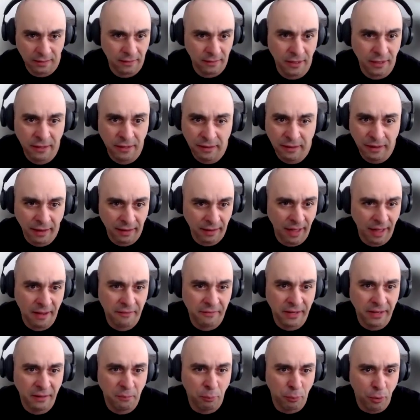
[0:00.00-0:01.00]
They're
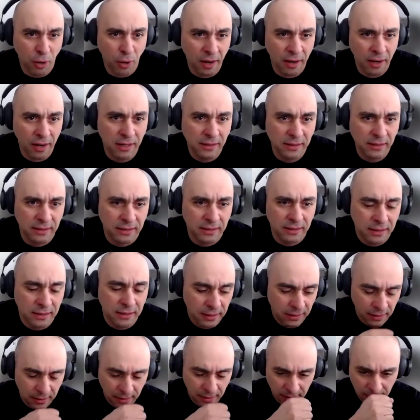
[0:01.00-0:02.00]
having products,
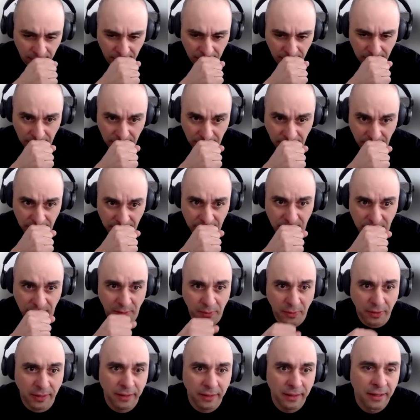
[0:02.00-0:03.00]

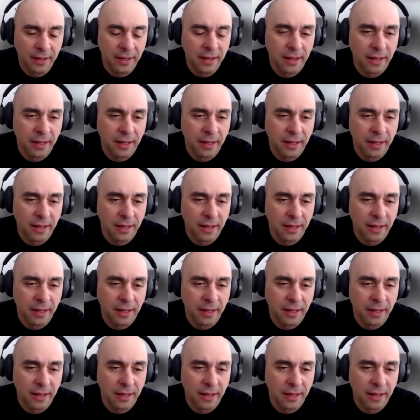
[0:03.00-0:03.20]
sorry about that.